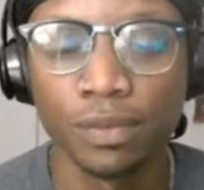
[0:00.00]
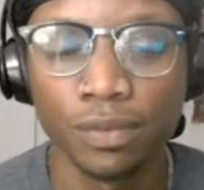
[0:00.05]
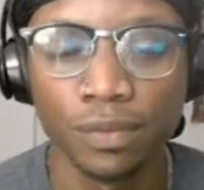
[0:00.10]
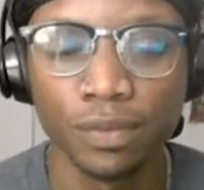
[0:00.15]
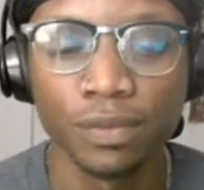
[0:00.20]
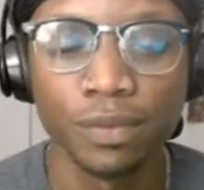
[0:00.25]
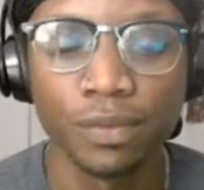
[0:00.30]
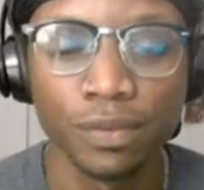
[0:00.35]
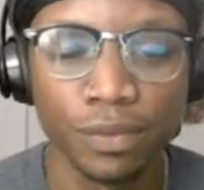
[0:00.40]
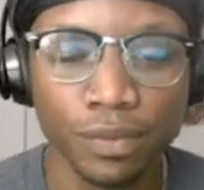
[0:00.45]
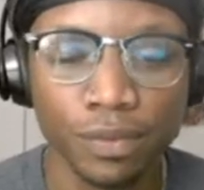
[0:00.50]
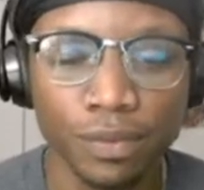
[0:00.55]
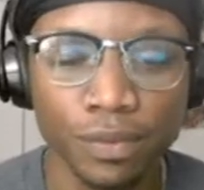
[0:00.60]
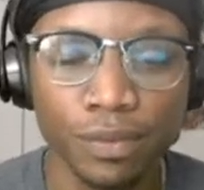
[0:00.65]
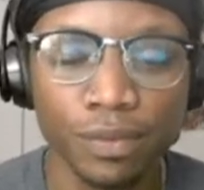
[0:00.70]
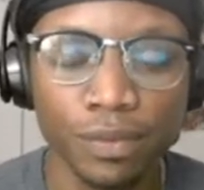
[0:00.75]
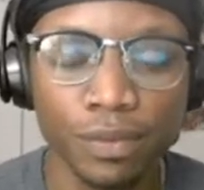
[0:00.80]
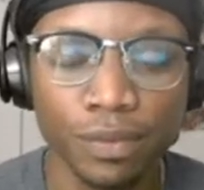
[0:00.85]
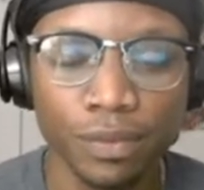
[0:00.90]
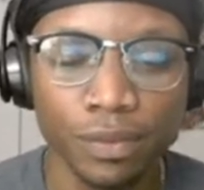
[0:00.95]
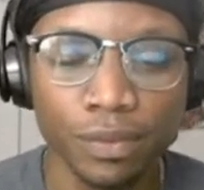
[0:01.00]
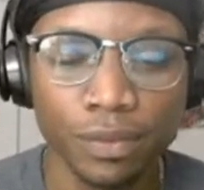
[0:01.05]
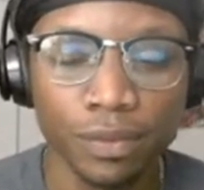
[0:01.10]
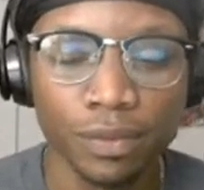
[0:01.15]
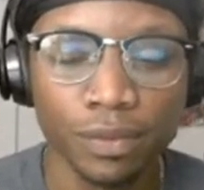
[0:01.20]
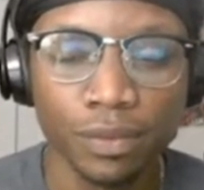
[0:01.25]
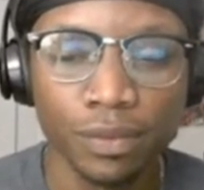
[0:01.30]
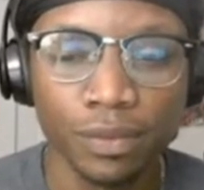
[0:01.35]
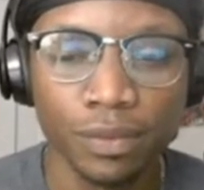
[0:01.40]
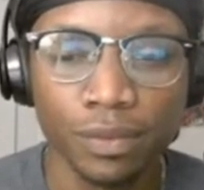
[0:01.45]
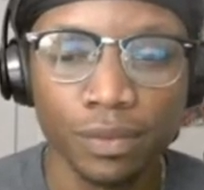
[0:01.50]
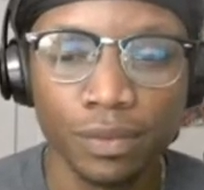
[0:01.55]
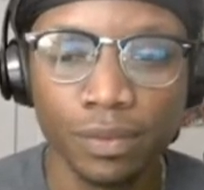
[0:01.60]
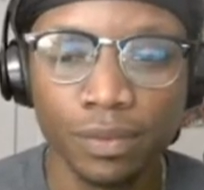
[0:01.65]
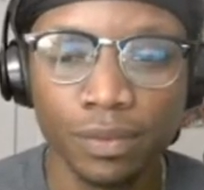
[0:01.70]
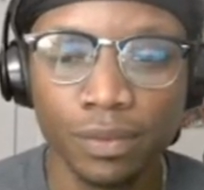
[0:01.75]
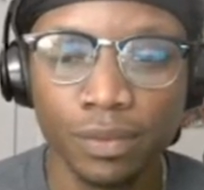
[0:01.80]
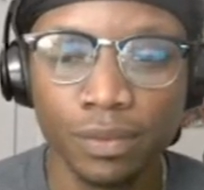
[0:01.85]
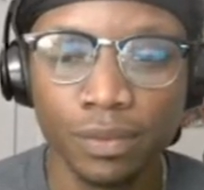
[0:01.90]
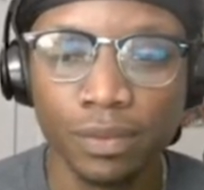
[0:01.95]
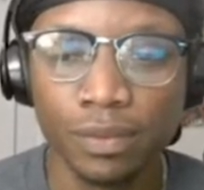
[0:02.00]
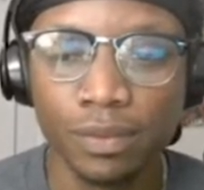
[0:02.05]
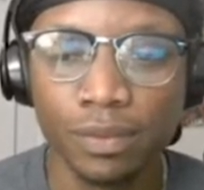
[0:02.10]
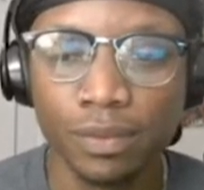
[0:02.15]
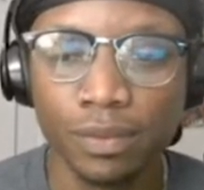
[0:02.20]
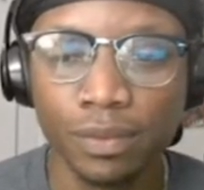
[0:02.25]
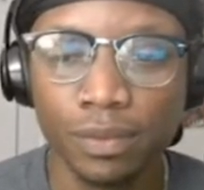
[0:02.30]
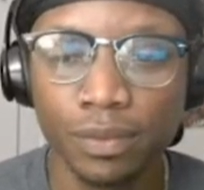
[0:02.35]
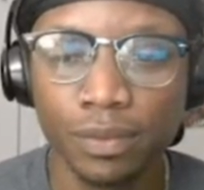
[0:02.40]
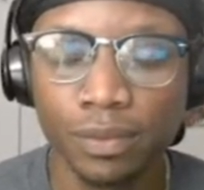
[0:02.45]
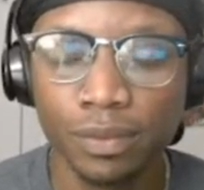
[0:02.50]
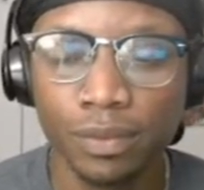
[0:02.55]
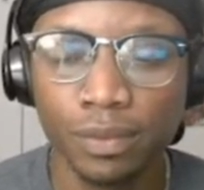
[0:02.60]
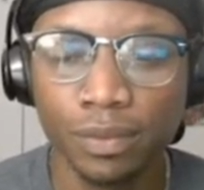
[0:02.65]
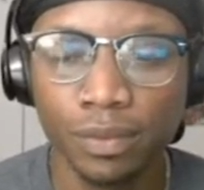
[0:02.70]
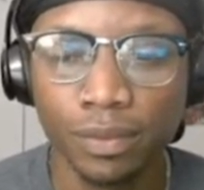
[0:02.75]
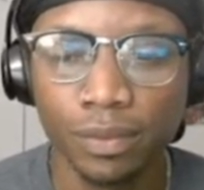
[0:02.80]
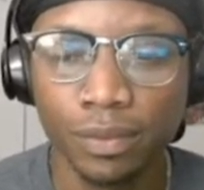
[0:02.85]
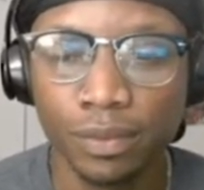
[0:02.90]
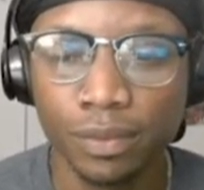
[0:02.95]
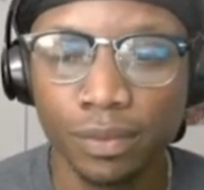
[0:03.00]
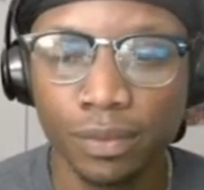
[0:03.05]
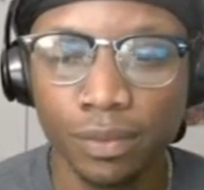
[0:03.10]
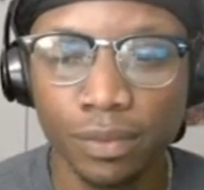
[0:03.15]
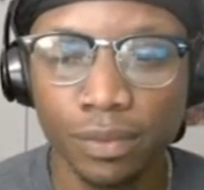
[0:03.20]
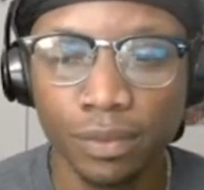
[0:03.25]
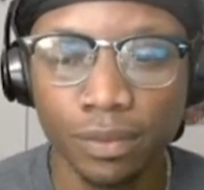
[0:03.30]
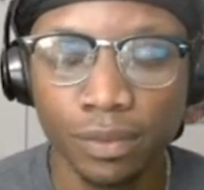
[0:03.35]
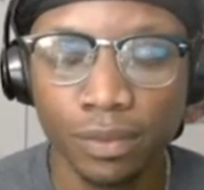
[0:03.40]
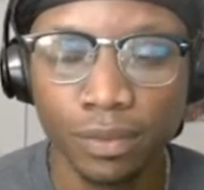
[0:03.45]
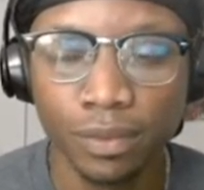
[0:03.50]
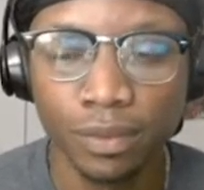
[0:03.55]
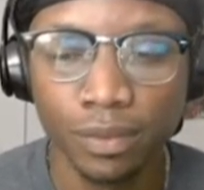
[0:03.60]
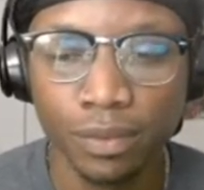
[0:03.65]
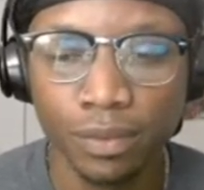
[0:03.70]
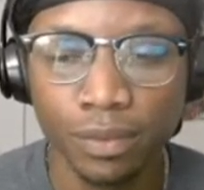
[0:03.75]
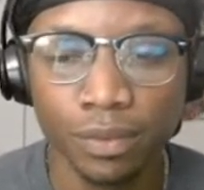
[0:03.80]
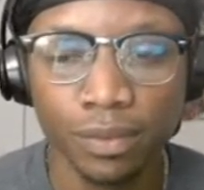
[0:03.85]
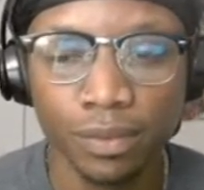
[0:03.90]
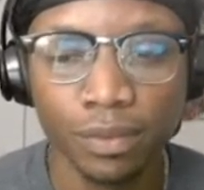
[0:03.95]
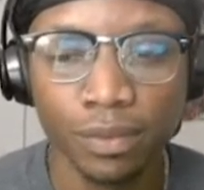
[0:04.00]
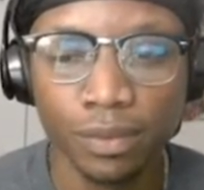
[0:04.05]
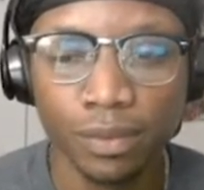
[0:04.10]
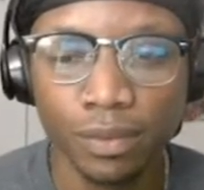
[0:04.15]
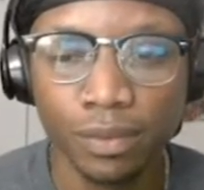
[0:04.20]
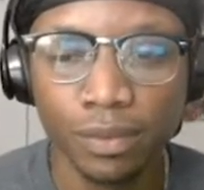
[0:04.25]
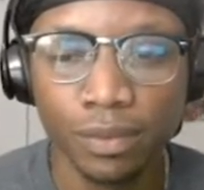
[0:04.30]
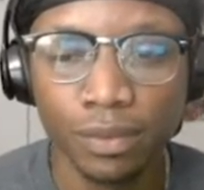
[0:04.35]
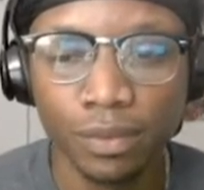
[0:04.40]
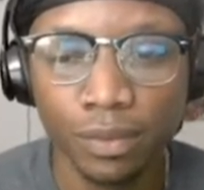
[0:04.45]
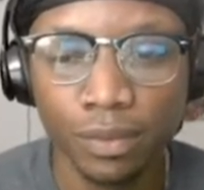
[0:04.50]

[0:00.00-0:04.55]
[no speech]